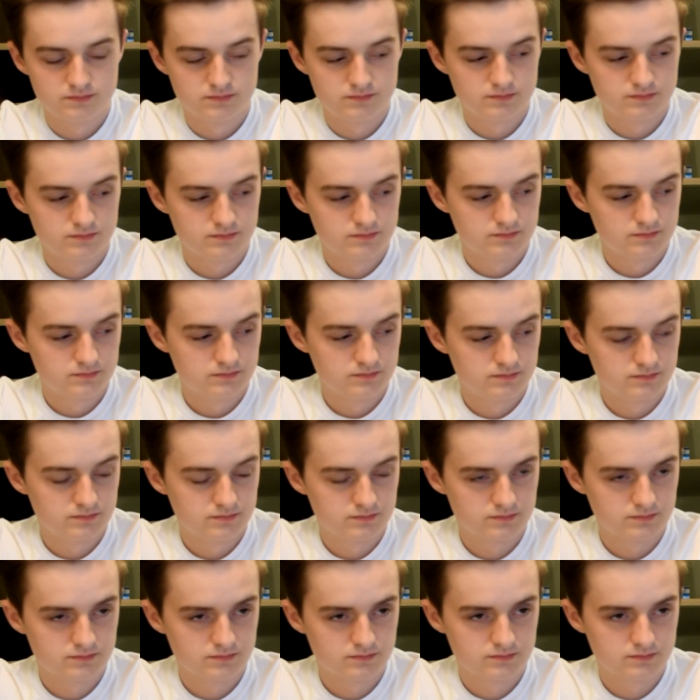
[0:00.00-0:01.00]

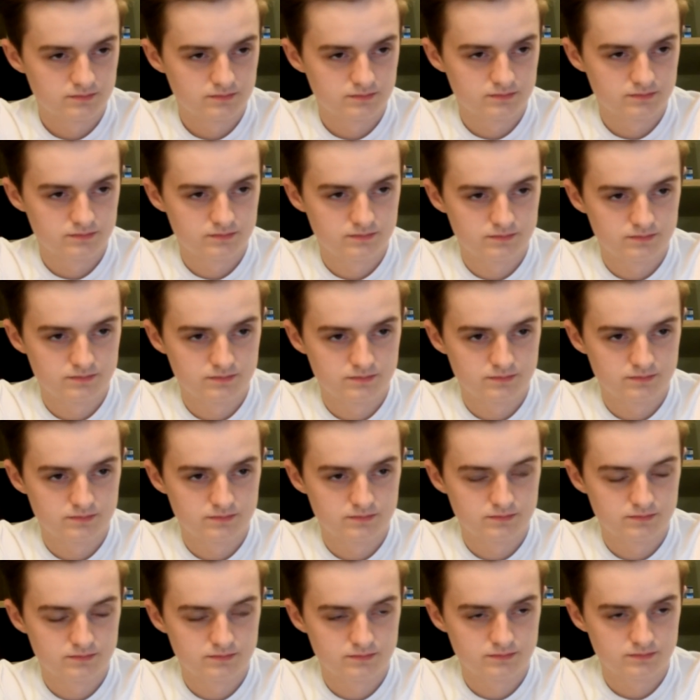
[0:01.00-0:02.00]

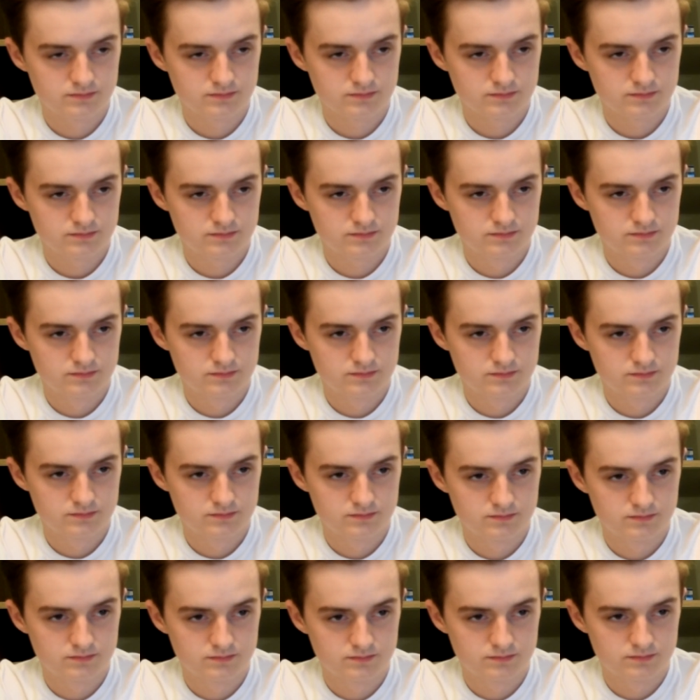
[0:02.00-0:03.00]

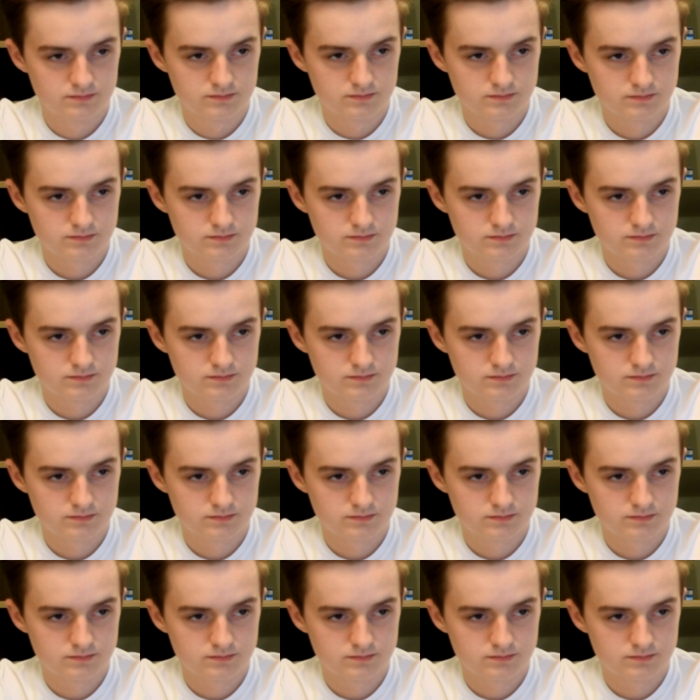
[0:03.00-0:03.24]
This person isn't speaking.